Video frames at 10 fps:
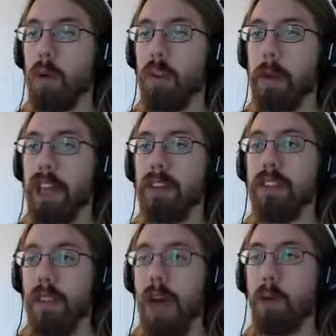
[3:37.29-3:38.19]
was
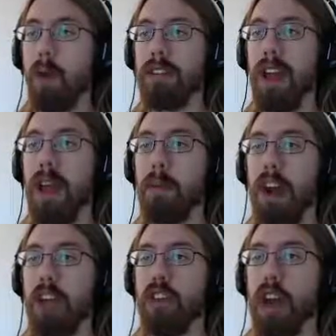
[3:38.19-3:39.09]
because of that one time
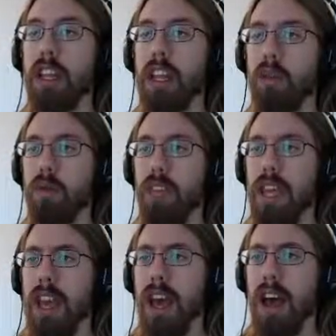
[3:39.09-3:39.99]
where I tried to use
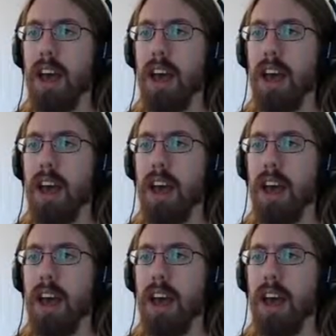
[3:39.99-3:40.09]
the,